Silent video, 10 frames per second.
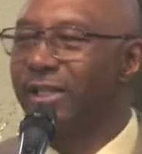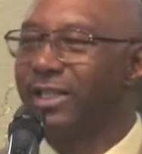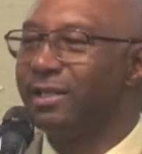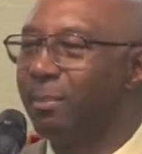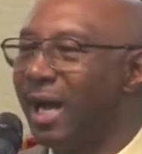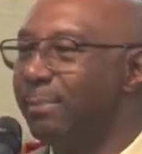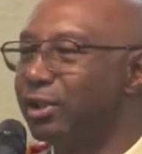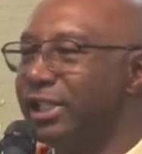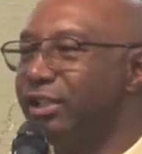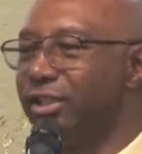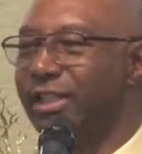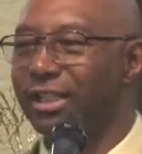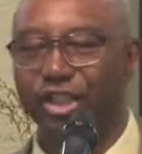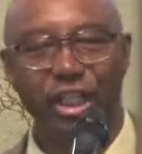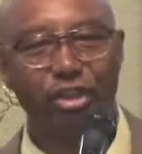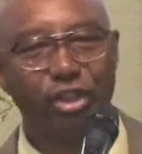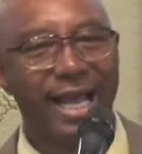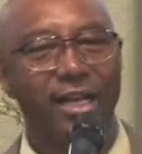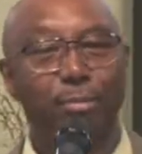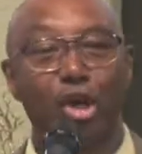the, the Bible teaches that Jesus
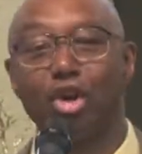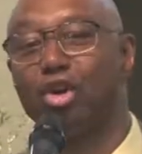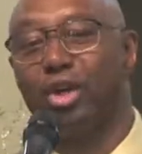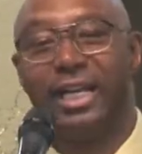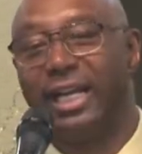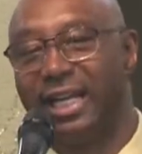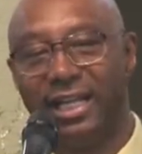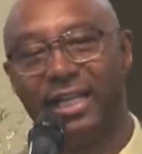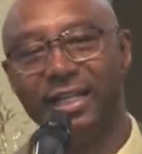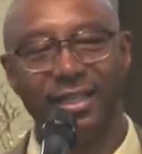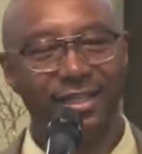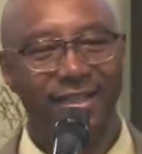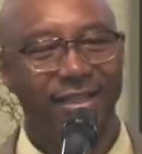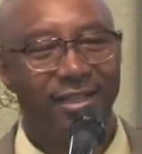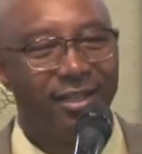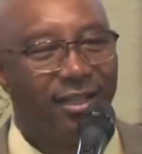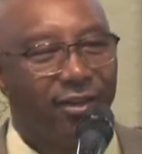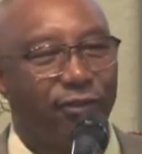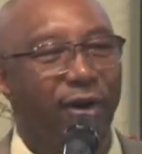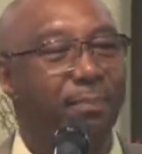got up early
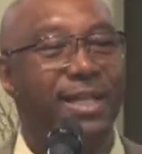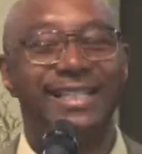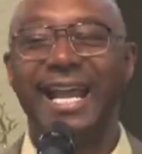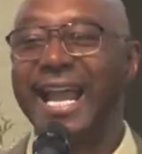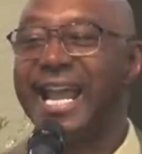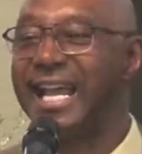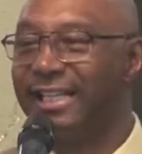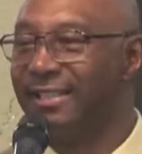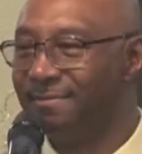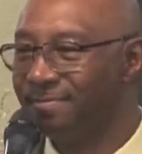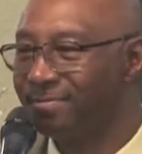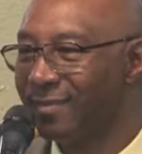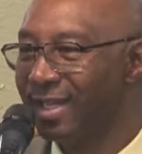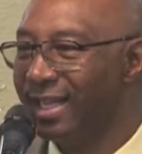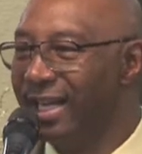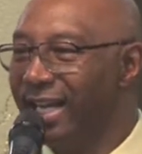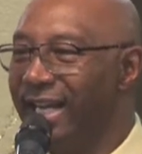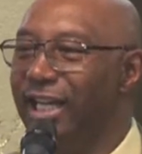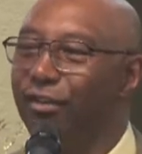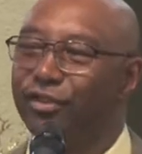from the dead.
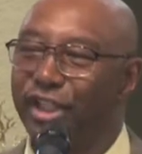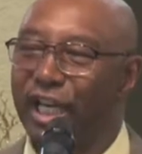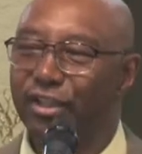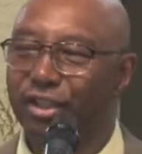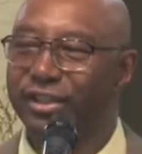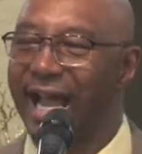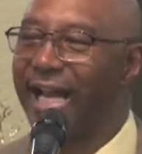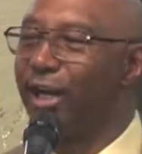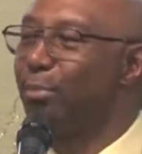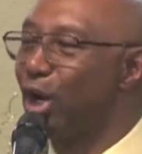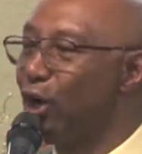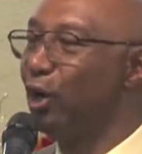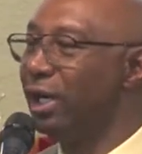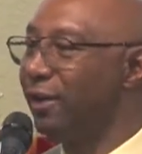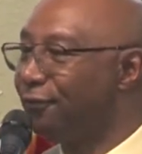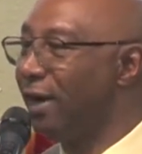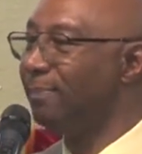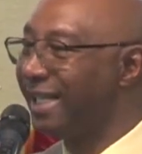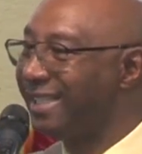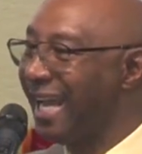And if Jesus got up early
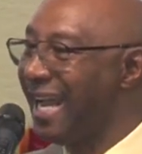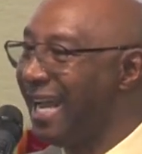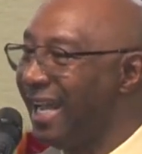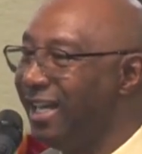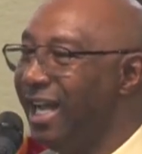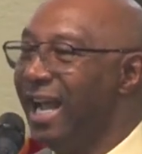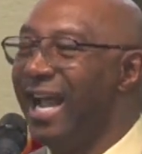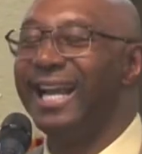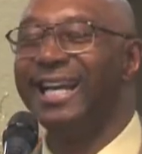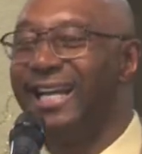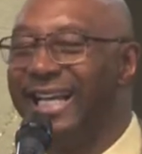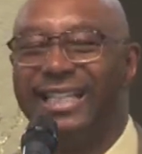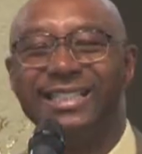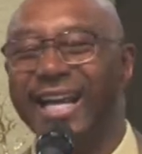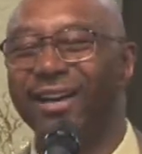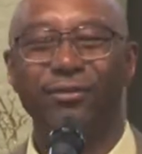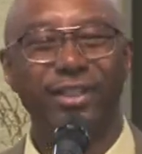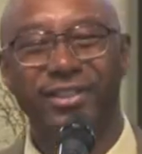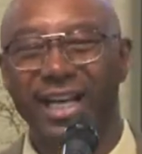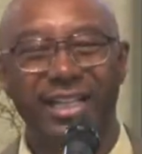from the dead, at least
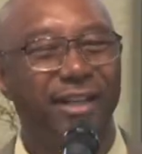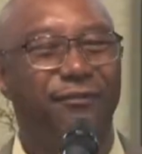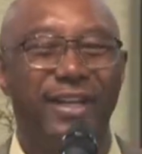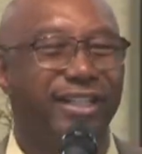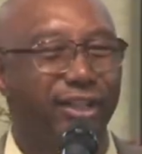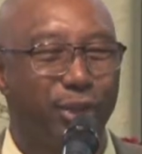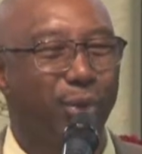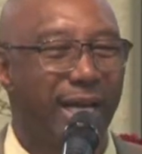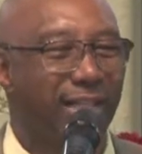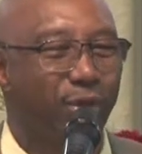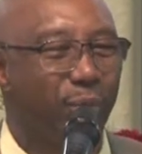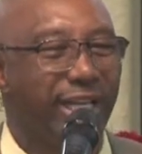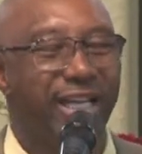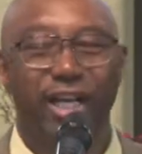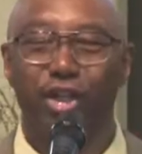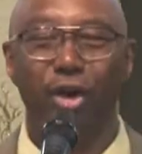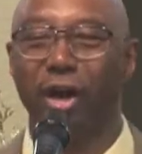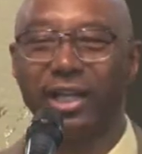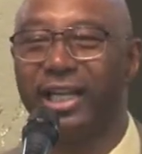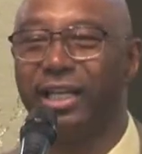every Sunday, 52 days a week, you
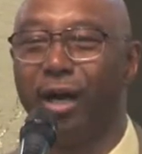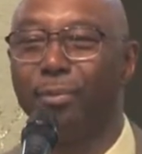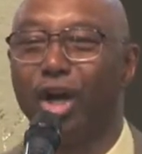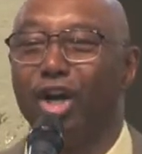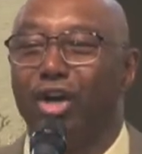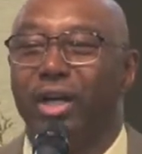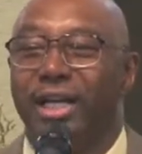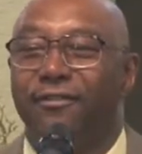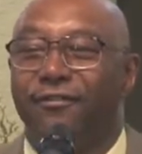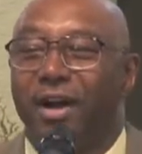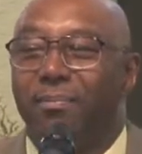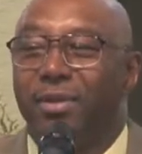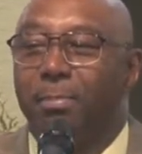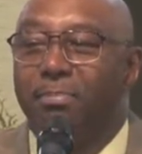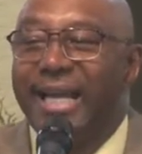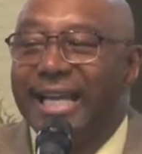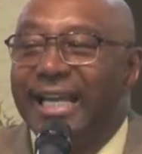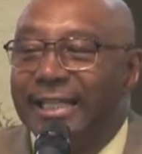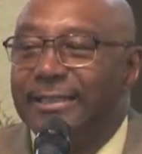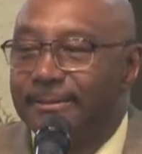ought to get up early from the bed.